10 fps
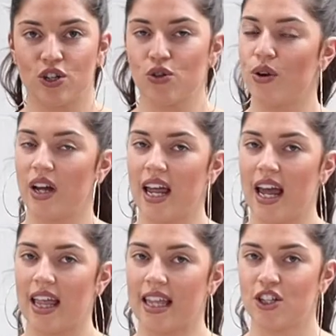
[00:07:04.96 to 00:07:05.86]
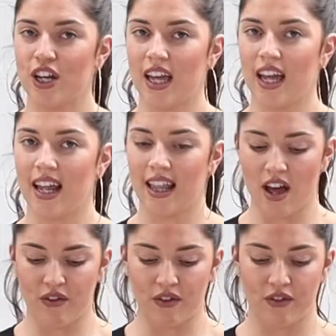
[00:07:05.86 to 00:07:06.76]
to join the chicken in
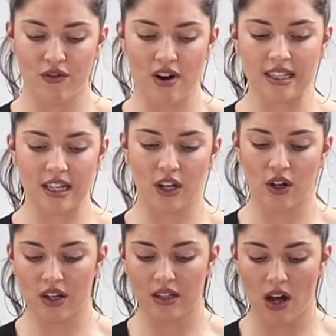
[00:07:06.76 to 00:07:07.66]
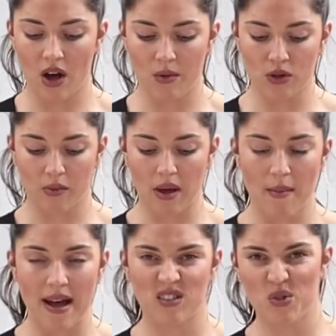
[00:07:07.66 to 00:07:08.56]
the oven for the rest of the cooking time, which will be
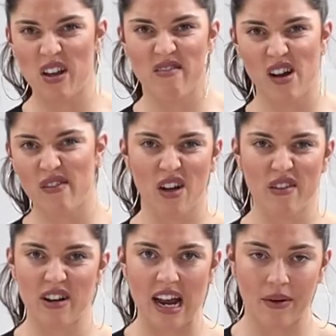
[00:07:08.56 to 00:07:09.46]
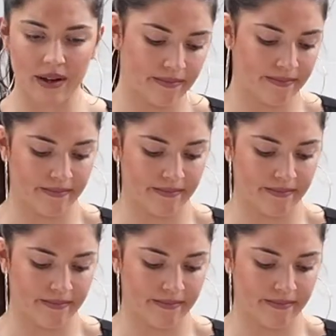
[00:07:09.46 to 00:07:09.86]
about 25, half an hour.